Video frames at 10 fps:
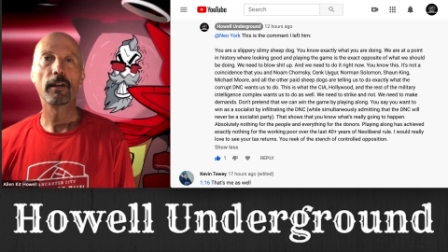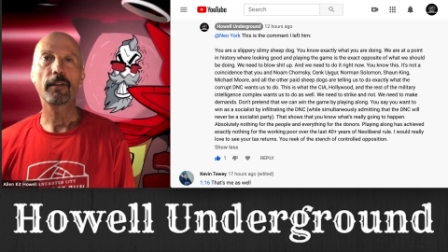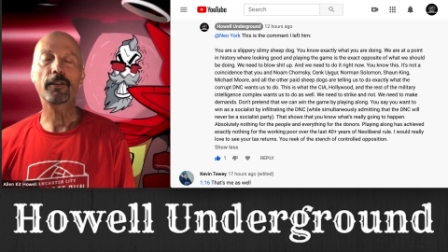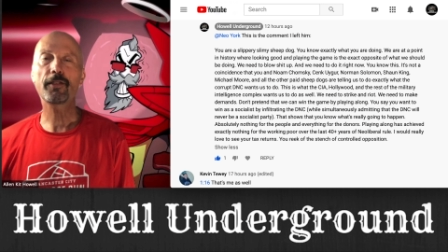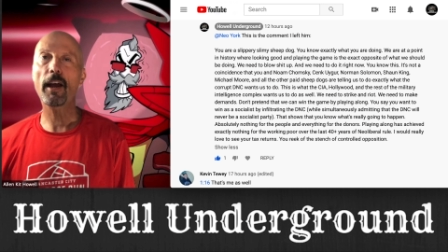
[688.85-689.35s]

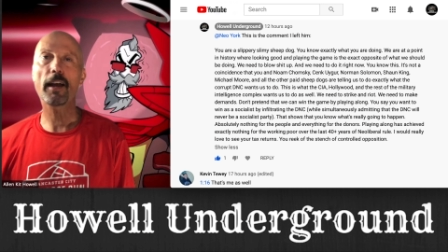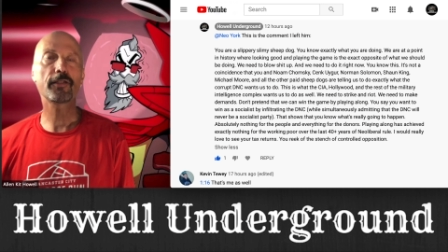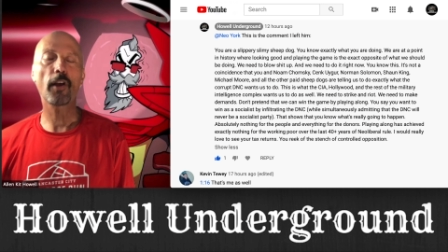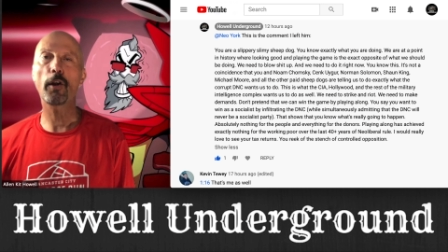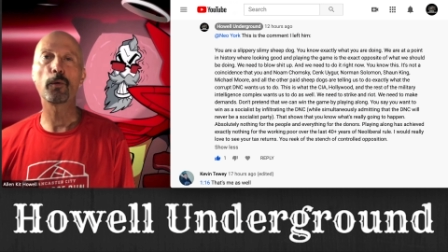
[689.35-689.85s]
These guys
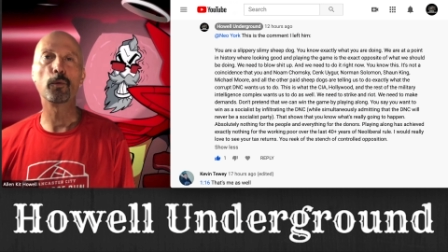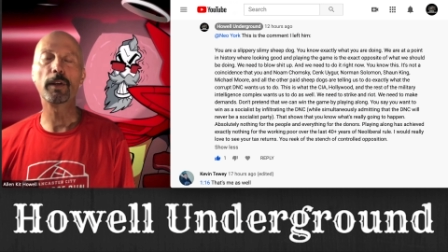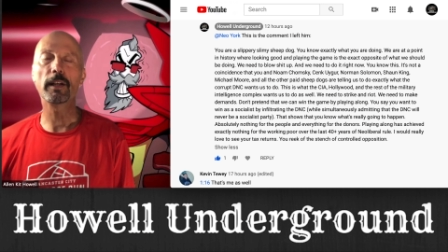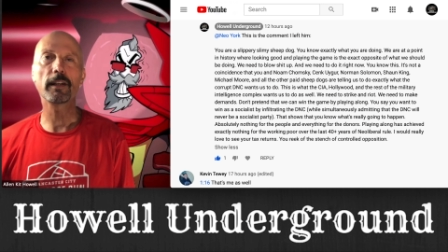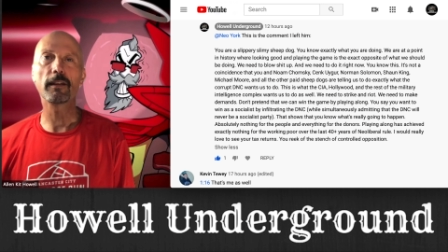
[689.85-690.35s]
aren't
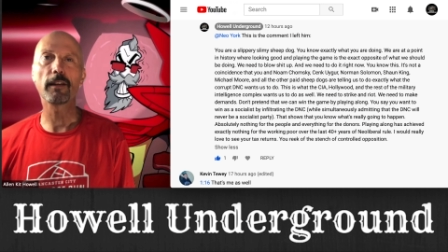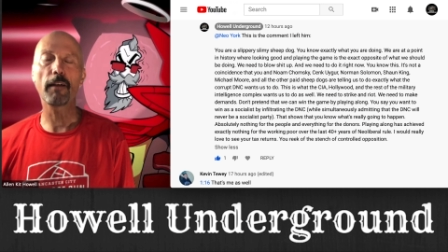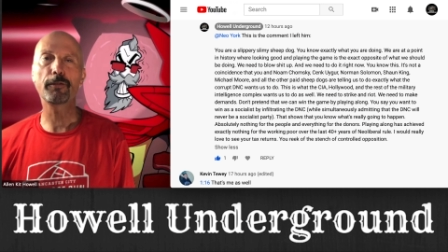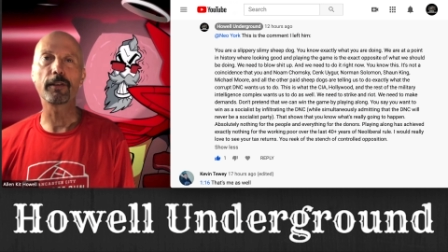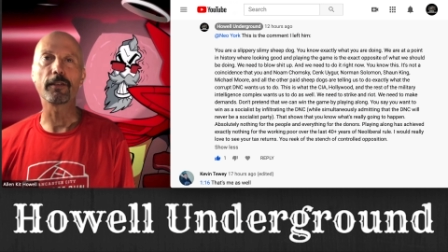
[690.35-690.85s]
really
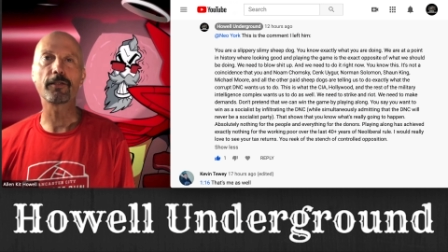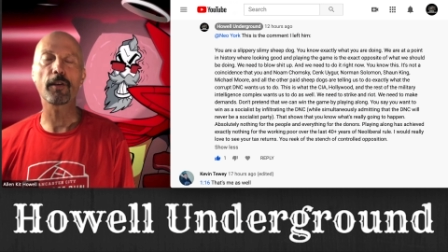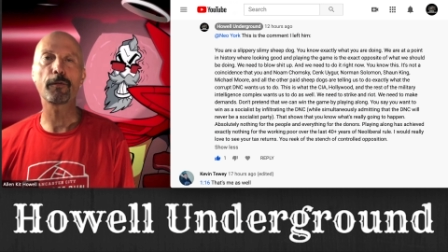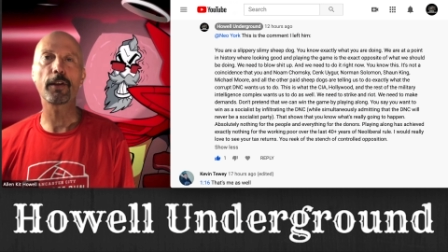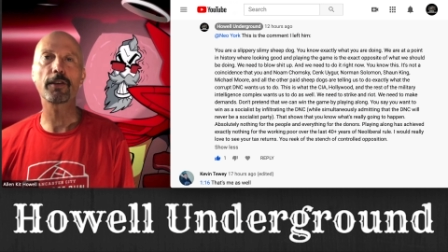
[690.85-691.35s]
leftists
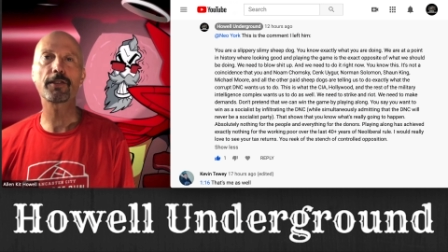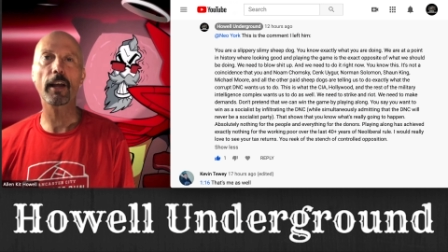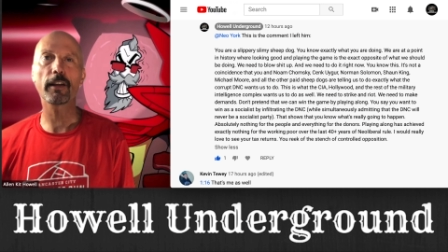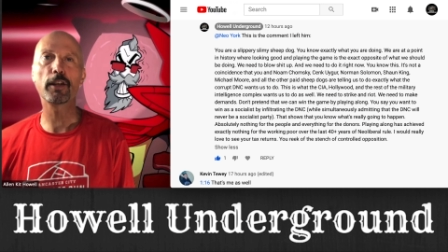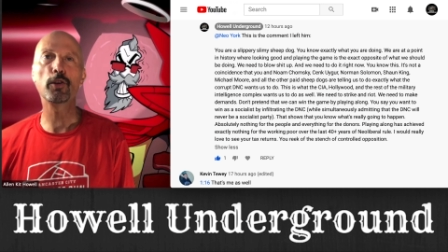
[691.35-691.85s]
if they're
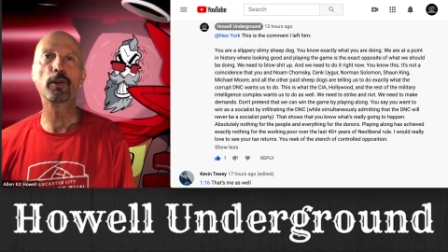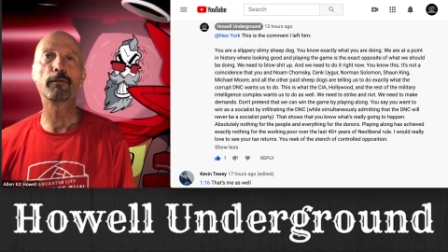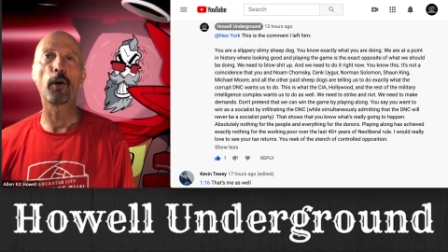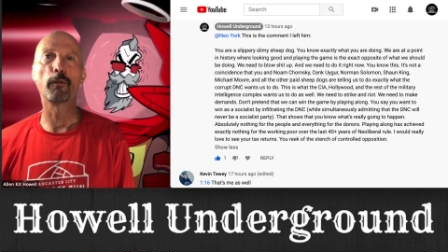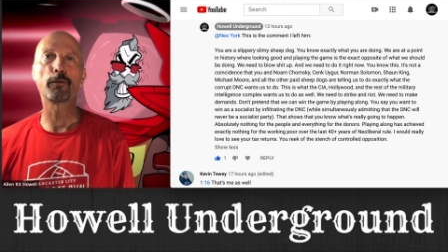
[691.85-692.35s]
telling you to
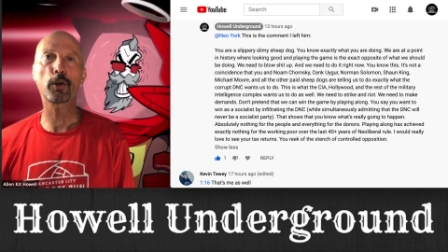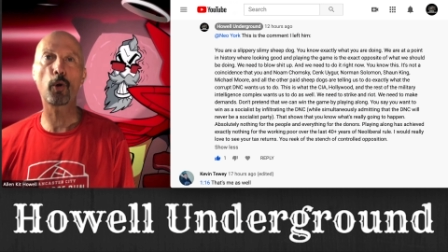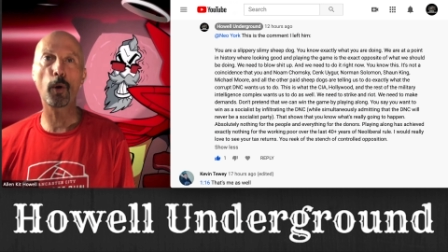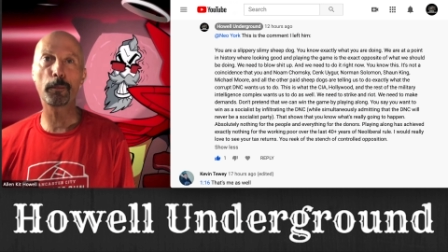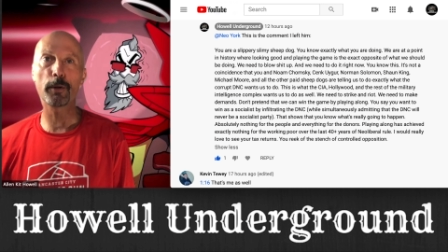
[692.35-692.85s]
vote for
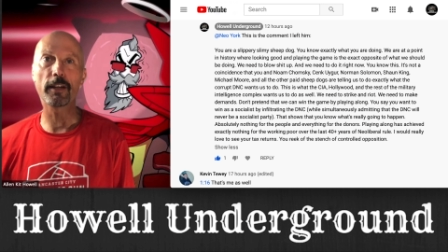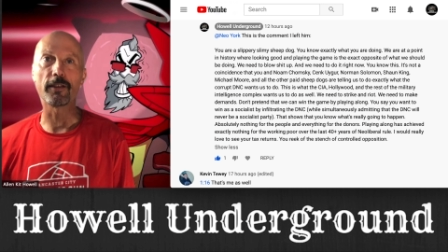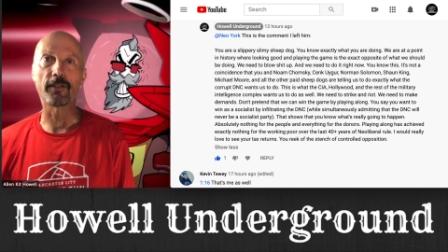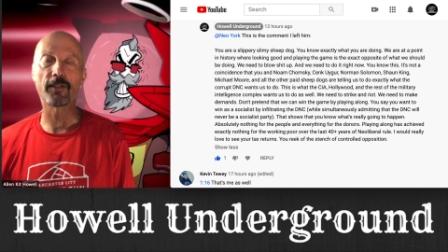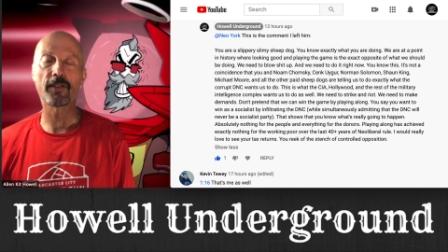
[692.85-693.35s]

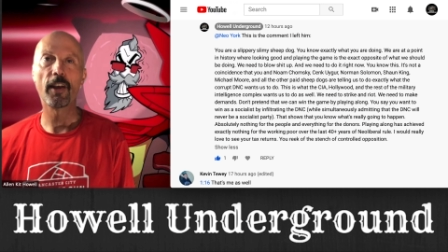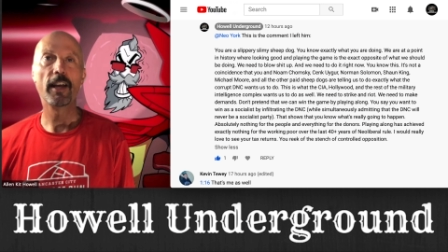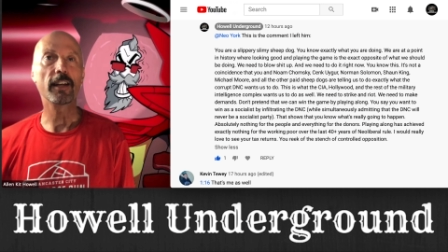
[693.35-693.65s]
corporatists.